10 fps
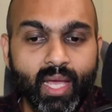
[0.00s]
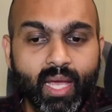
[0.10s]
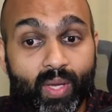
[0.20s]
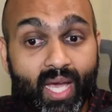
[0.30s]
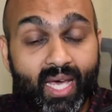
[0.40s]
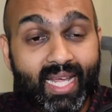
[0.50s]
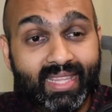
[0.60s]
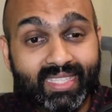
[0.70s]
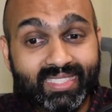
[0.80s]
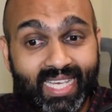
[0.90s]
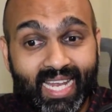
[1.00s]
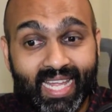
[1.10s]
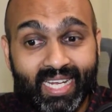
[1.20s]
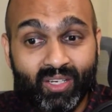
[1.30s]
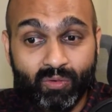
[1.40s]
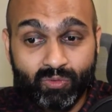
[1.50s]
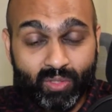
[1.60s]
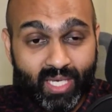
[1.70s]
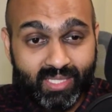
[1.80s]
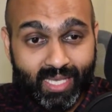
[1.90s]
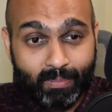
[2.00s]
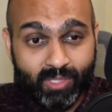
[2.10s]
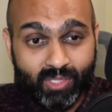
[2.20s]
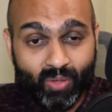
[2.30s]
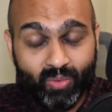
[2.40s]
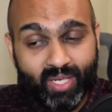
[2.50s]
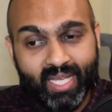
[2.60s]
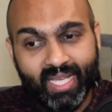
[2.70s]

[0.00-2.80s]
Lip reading: We are at the tail end of today's episode,